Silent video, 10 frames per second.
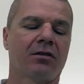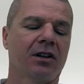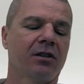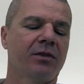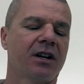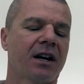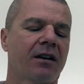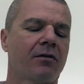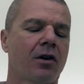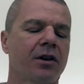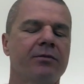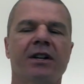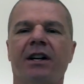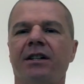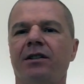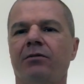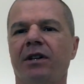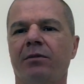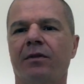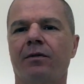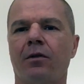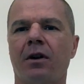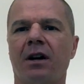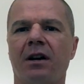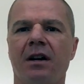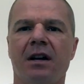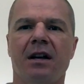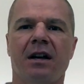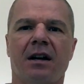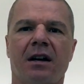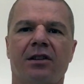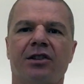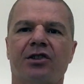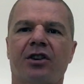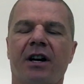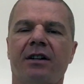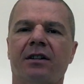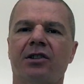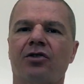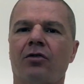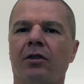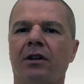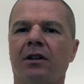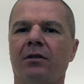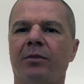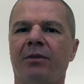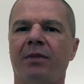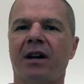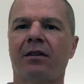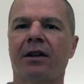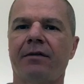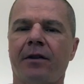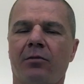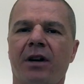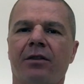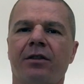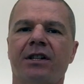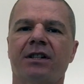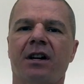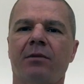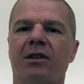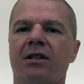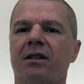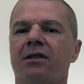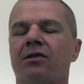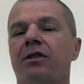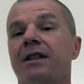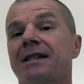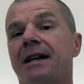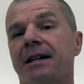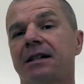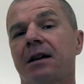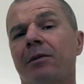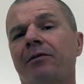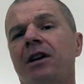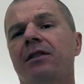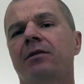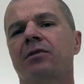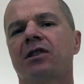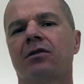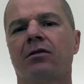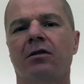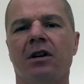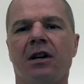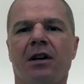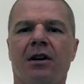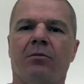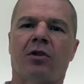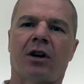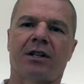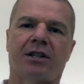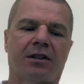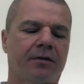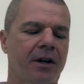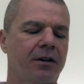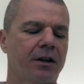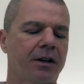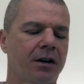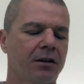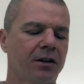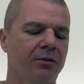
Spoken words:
a little bit higher volume than I did the week before. Just trying to control it a little bit better. They felt better this time because it's only the second time I've done them. So body's just figuring it out a little